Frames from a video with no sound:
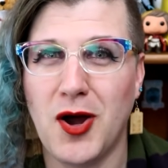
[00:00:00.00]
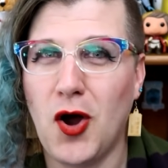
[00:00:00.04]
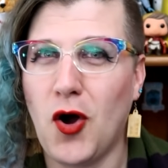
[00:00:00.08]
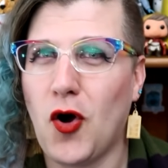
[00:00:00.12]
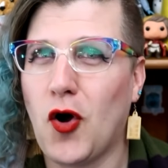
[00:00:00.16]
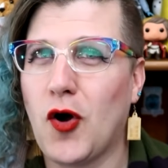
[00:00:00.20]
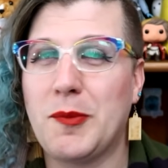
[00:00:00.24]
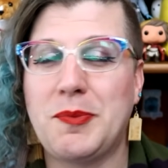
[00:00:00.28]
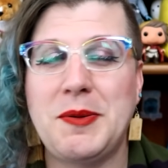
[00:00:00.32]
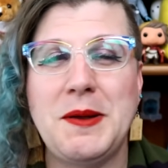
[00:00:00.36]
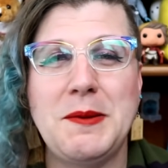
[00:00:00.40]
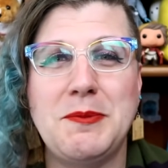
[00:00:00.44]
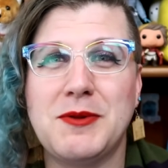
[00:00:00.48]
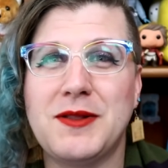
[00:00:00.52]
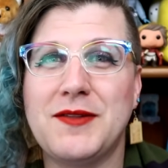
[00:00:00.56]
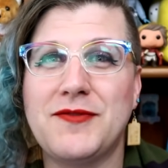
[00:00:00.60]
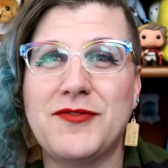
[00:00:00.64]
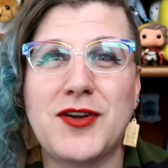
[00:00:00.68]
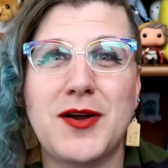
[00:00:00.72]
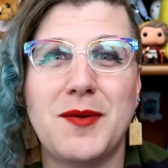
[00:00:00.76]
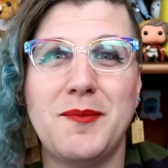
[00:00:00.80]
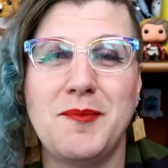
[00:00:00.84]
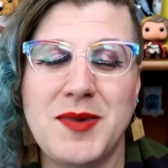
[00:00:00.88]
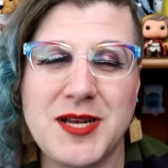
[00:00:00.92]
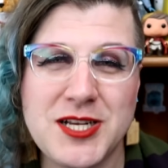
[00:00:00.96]
Or people have
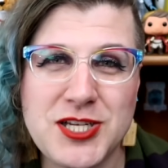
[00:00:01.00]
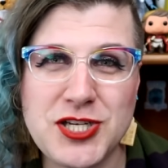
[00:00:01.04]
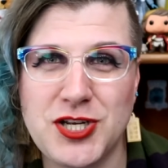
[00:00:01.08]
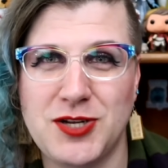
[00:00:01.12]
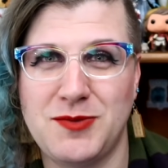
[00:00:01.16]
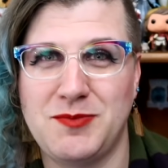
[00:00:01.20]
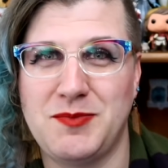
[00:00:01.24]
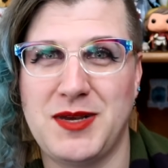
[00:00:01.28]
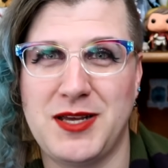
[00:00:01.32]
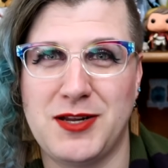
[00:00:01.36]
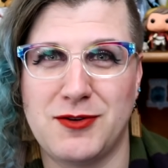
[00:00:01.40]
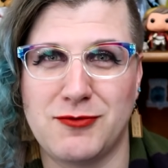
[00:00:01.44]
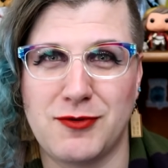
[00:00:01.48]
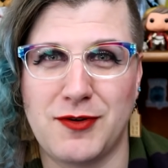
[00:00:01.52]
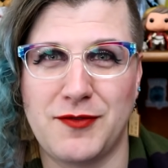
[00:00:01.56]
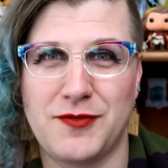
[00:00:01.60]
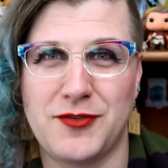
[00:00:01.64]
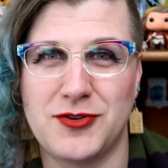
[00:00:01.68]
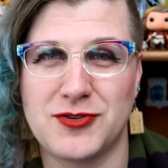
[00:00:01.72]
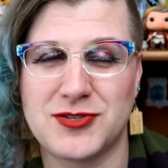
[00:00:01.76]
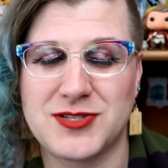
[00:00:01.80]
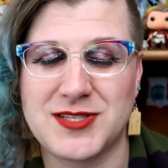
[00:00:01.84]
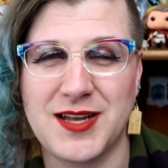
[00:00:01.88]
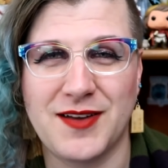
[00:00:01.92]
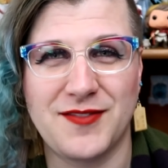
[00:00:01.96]
commissioned me to review
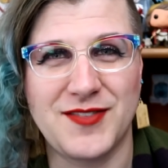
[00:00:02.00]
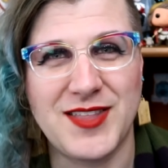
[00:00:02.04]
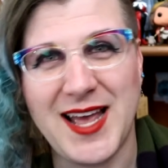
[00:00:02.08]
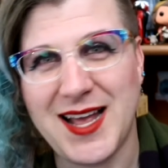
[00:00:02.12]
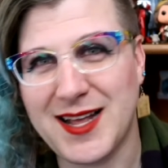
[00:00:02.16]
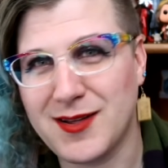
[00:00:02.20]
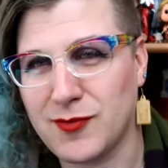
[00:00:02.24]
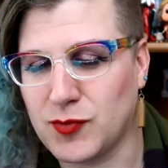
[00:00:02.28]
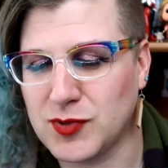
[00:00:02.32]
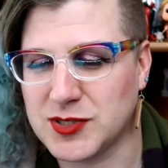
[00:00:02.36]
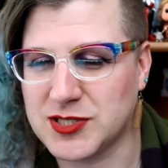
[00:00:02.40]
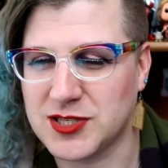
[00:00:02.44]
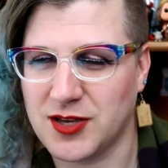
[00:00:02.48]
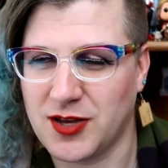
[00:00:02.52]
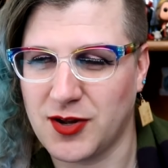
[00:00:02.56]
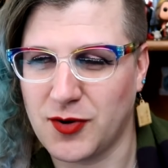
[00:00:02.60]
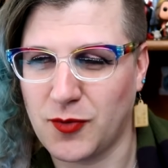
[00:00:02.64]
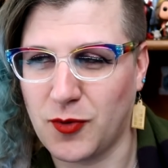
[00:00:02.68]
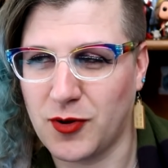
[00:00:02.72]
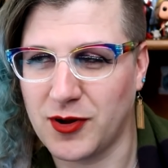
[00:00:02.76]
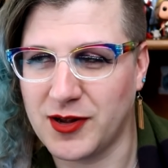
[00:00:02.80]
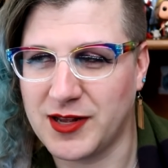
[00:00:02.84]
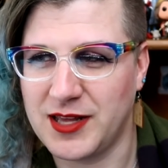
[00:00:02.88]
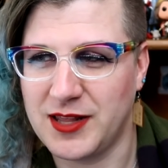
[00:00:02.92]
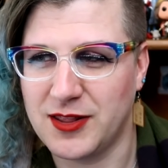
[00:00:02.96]
stuff. That wasn't going to
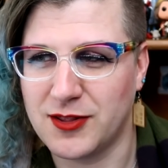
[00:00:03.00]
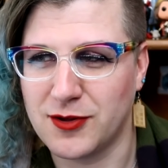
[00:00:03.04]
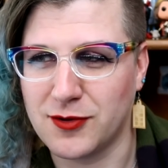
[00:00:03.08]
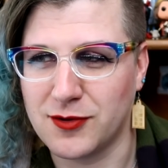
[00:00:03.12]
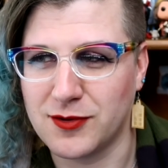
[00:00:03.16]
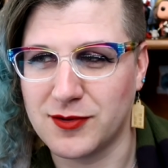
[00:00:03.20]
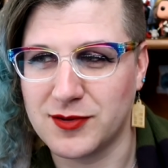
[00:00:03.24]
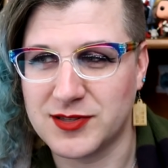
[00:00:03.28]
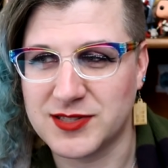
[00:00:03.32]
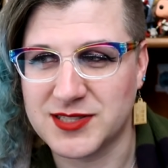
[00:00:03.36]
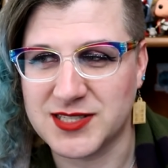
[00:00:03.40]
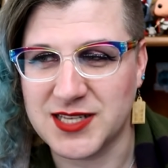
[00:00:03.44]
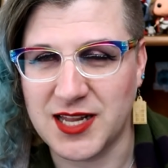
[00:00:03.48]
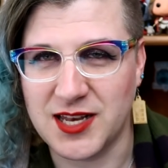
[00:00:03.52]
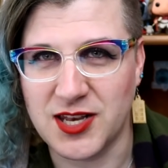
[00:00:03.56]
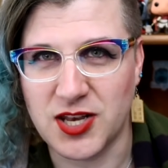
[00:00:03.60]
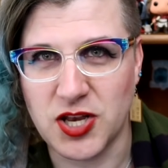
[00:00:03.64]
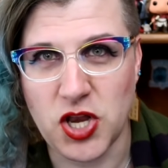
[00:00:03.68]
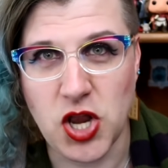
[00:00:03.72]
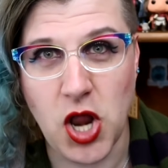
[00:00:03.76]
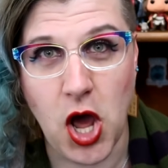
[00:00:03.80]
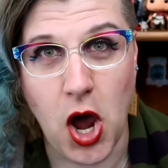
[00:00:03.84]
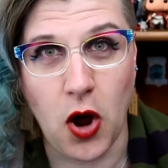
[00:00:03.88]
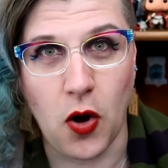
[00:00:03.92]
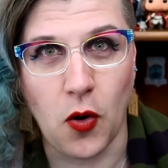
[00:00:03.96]
work either. I said,
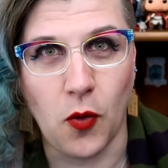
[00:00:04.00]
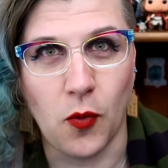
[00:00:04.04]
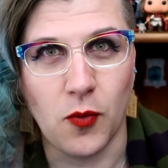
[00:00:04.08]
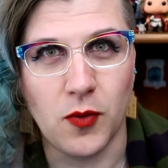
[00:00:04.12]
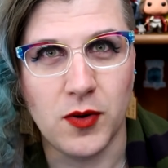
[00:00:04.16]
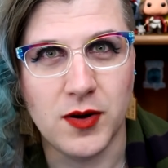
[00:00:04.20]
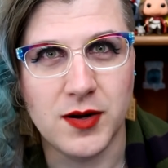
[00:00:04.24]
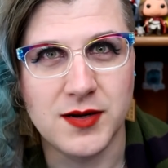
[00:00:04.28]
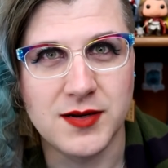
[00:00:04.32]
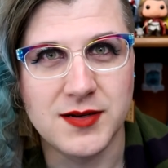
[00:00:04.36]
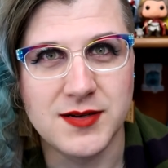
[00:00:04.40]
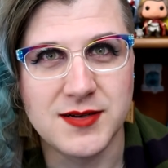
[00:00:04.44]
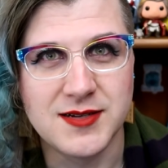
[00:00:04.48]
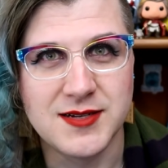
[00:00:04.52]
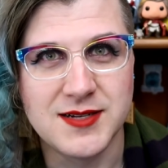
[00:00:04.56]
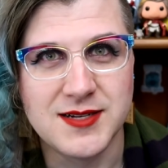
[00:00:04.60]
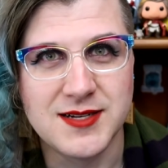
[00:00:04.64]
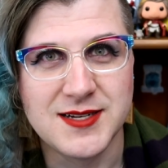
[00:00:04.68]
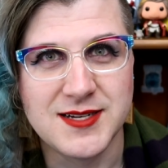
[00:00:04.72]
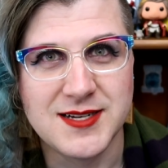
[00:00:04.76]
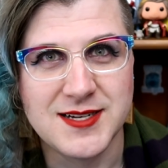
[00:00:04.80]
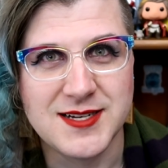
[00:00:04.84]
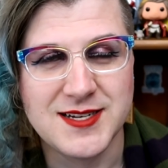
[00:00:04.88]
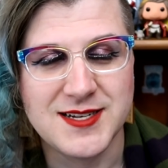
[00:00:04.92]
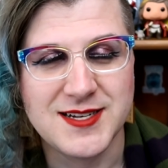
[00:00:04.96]
no,
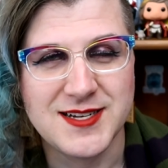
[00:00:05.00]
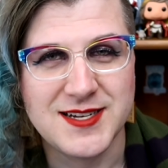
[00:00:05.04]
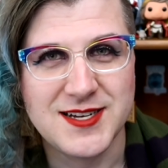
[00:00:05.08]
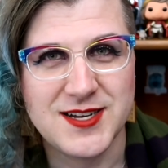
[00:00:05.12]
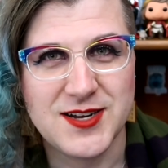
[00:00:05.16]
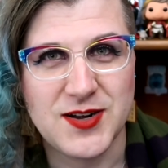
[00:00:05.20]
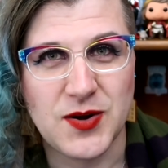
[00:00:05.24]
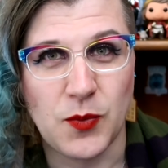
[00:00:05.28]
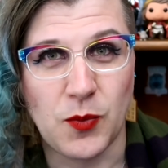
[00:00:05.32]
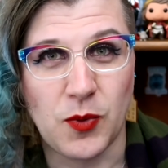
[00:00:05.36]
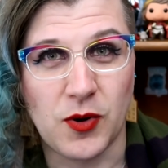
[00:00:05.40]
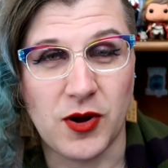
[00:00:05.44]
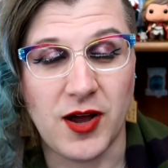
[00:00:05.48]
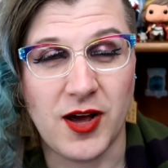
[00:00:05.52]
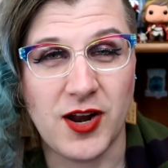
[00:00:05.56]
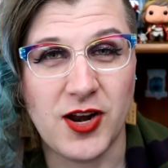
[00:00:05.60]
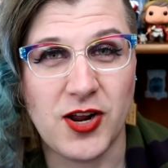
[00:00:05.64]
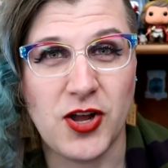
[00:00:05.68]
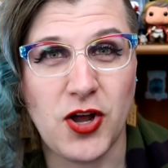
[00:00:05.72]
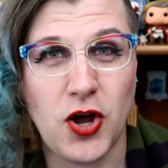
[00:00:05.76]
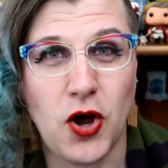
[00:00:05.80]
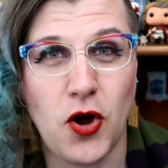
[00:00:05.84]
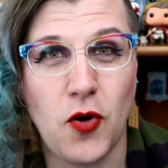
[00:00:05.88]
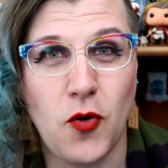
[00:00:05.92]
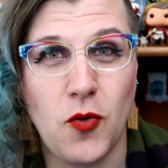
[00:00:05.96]
we're going to
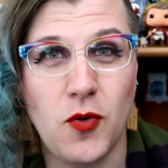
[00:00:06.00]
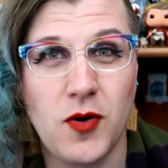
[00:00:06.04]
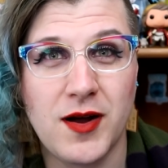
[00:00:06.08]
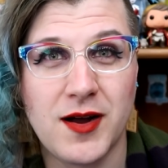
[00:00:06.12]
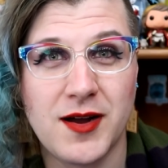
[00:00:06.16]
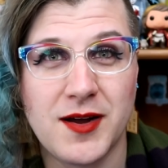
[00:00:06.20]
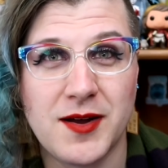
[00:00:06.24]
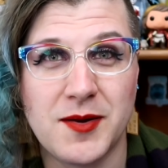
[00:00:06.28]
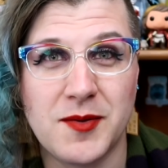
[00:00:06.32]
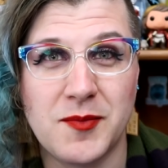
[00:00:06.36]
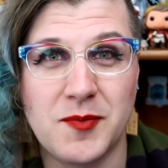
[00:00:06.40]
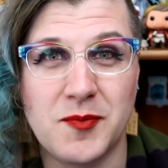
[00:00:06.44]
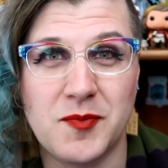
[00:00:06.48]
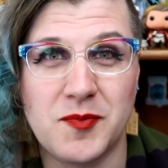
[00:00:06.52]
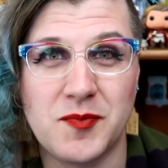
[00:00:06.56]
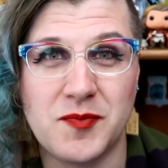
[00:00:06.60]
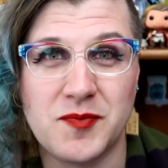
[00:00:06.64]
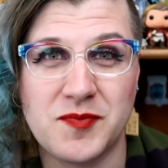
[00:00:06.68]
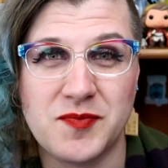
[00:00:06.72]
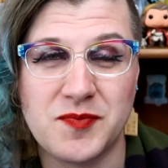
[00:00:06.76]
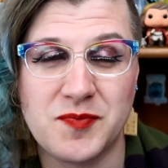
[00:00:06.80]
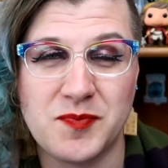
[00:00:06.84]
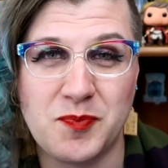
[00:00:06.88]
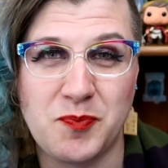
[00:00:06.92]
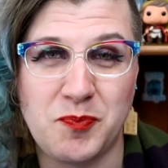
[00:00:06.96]
go
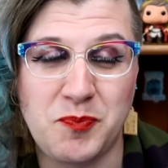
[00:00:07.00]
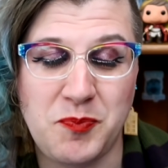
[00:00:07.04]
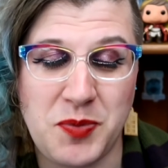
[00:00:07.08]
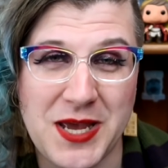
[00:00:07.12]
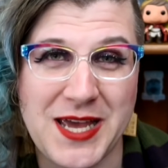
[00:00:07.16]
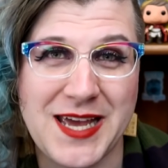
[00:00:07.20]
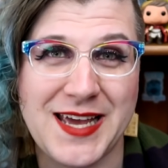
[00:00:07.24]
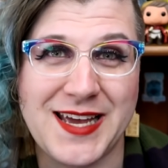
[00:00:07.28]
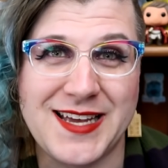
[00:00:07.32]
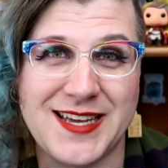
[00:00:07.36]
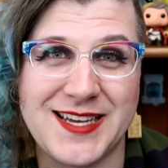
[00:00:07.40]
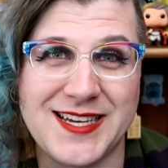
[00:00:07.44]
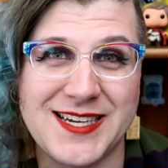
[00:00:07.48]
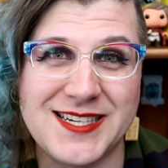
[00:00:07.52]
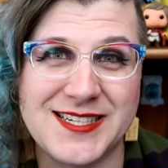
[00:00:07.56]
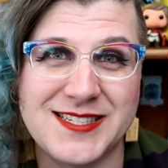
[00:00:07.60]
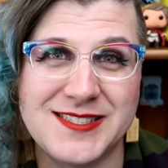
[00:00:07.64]
big.